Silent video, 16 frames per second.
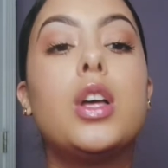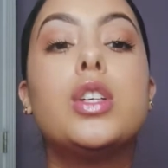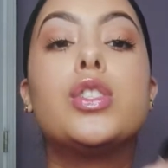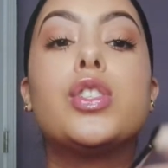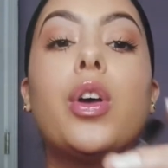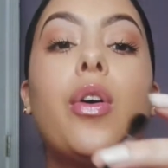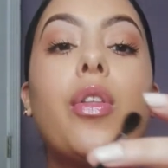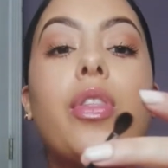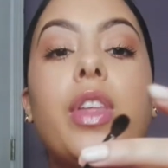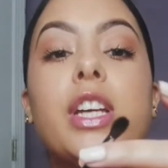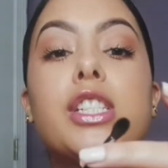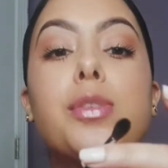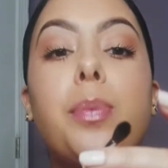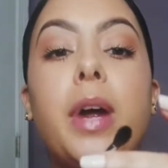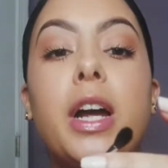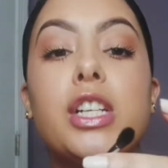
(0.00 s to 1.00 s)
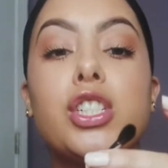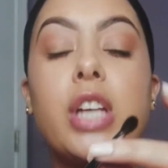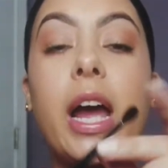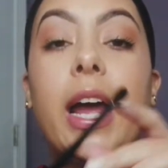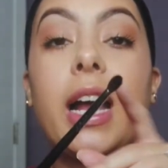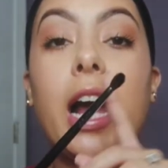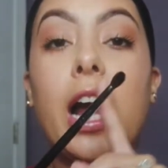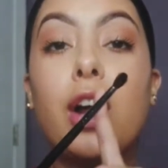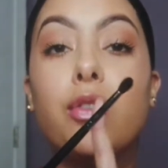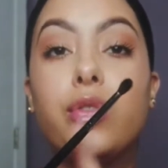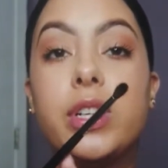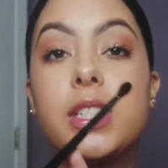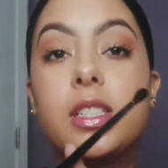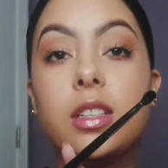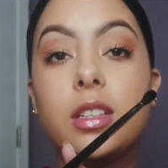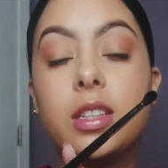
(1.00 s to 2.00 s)
So this brush I got
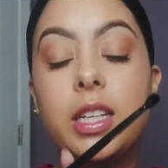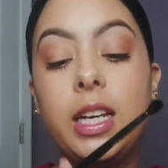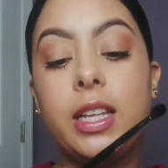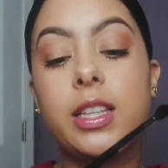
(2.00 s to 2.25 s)
recently.